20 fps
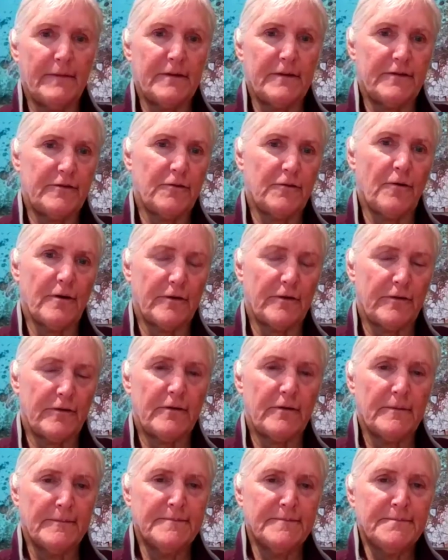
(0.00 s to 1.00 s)
know
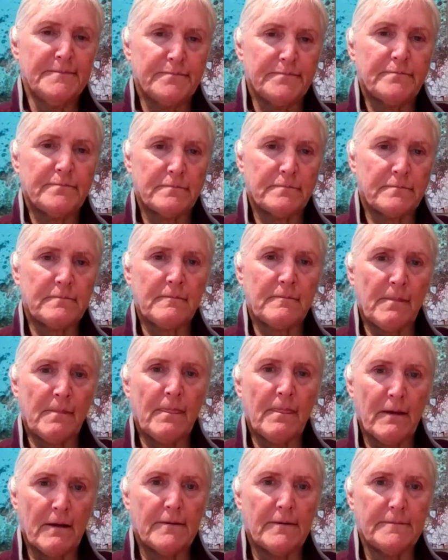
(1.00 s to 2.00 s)

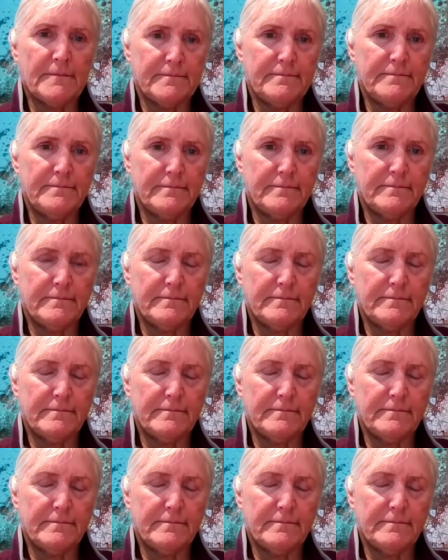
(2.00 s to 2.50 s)
about, you know, if